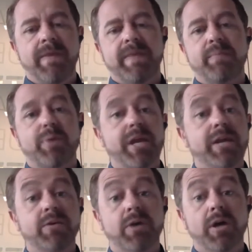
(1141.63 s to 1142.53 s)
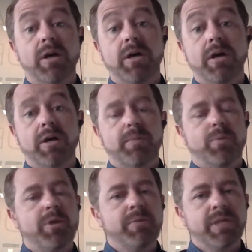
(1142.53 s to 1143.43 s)
They break uh, an
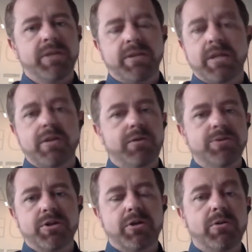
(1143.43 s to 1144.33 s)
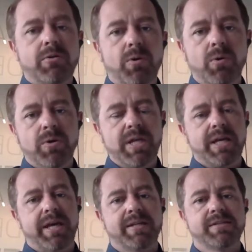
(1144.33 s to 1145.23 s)
appointment, either they no show or they
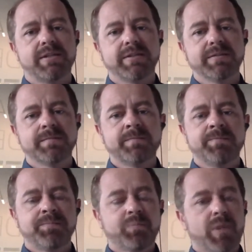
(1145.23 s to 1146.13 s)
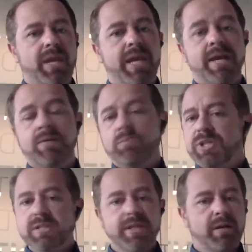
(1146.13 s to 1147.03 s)
cancel. And we
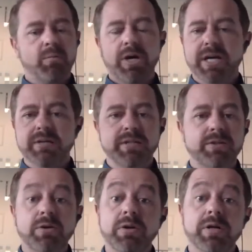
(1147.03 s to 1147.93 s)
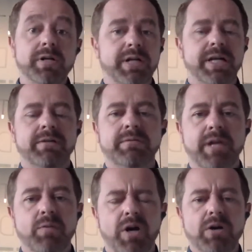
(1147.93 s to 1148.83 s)
just let them walk out the door and,
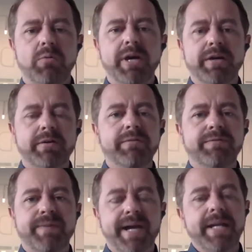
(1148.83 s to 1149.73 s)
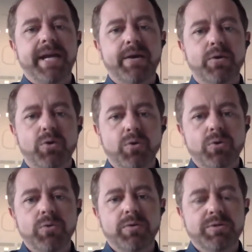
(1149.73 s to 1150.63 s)
and walk away. Go find out
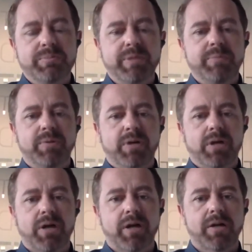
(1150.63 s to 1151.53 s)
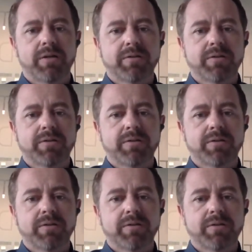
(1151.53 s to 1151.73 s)
who those people are